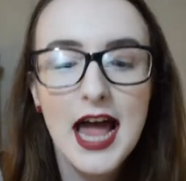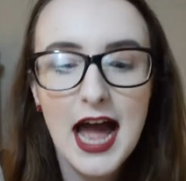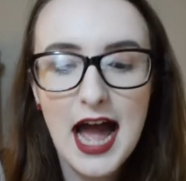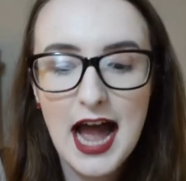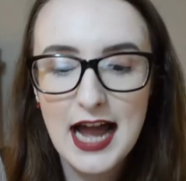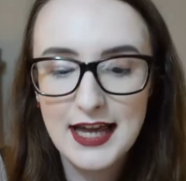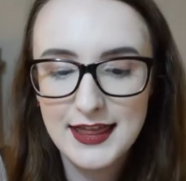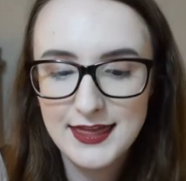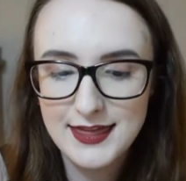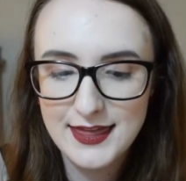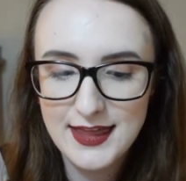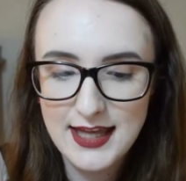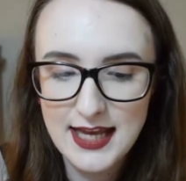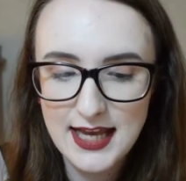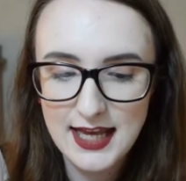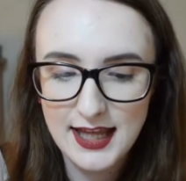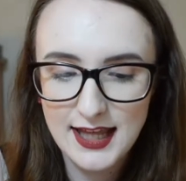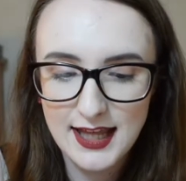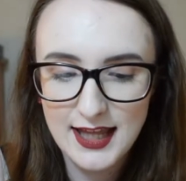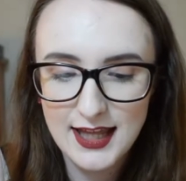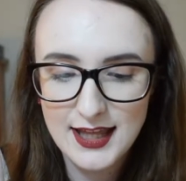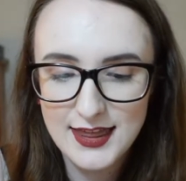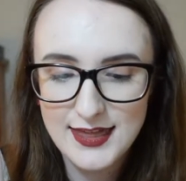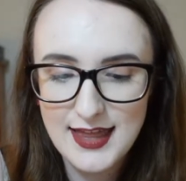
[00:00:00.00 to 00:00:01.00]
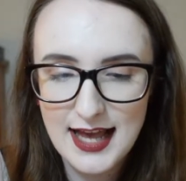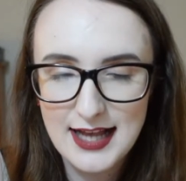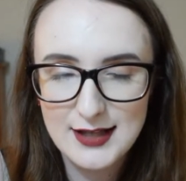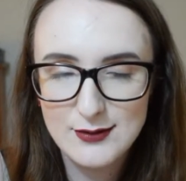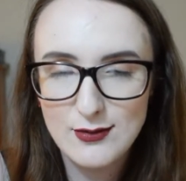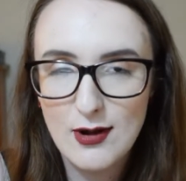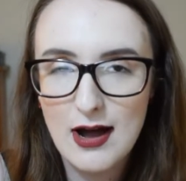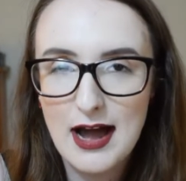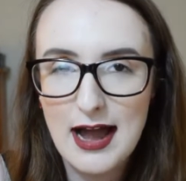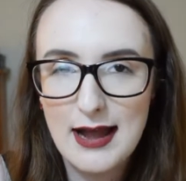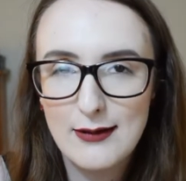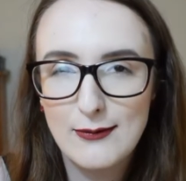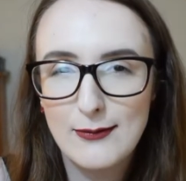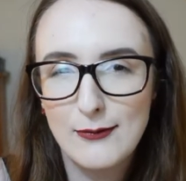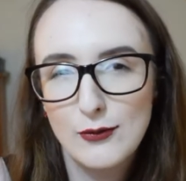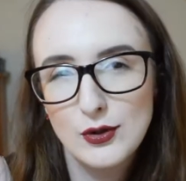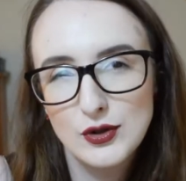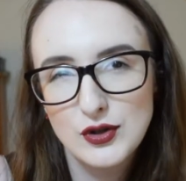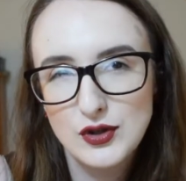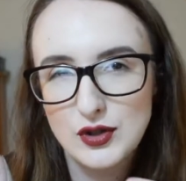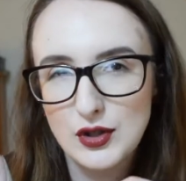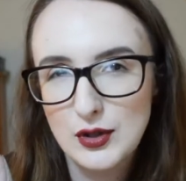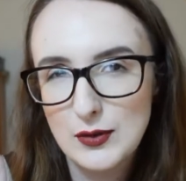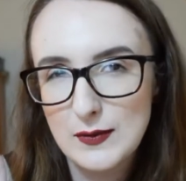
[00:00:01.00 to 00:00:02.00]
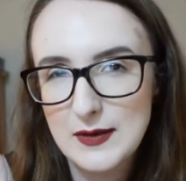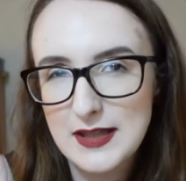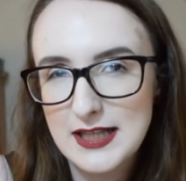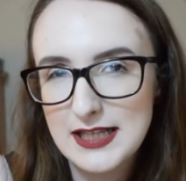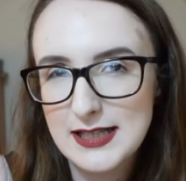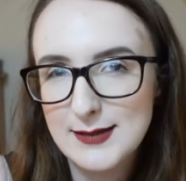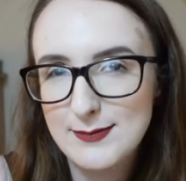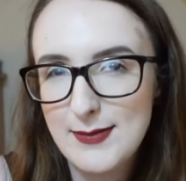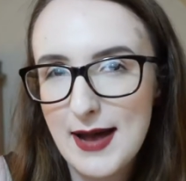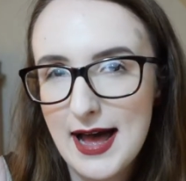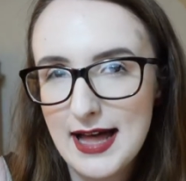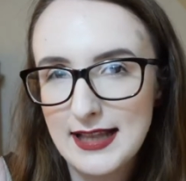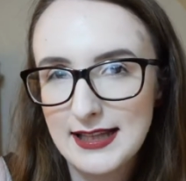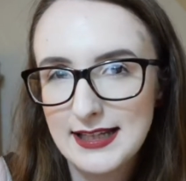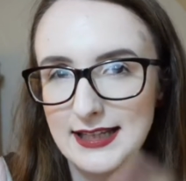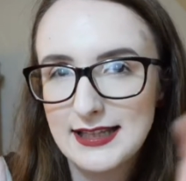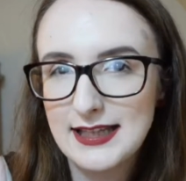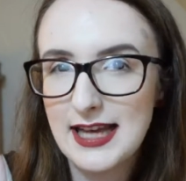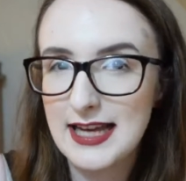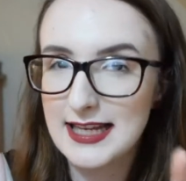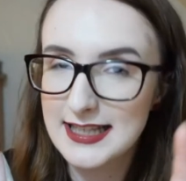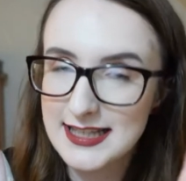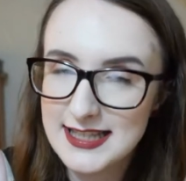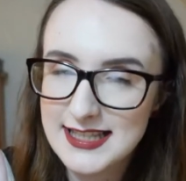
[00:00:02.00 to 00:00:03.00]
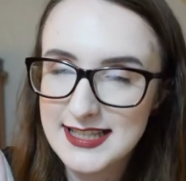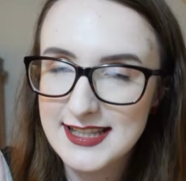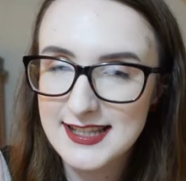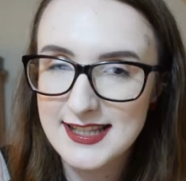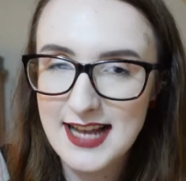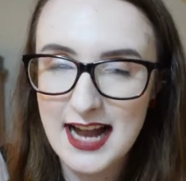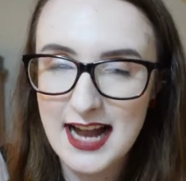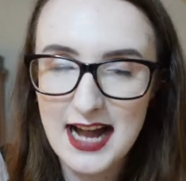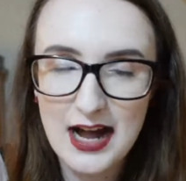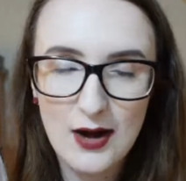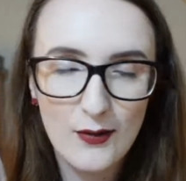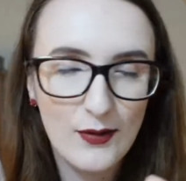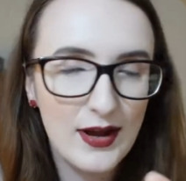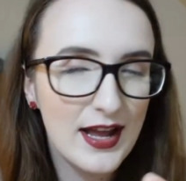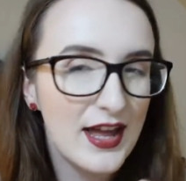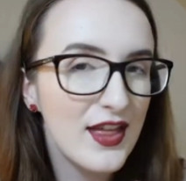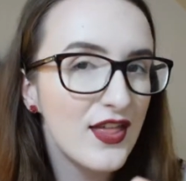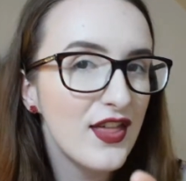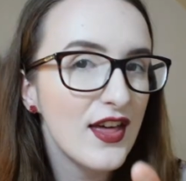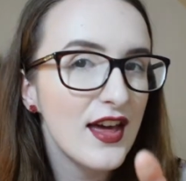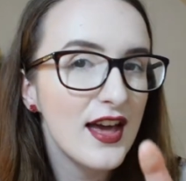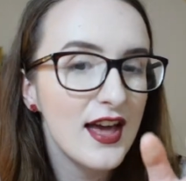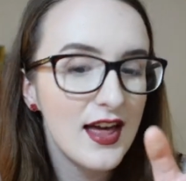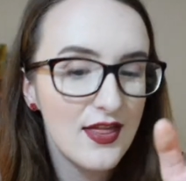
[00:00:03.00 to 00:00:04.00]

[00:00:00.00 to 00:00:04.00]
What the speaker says: I think that's what I would do with this palette, like to start with.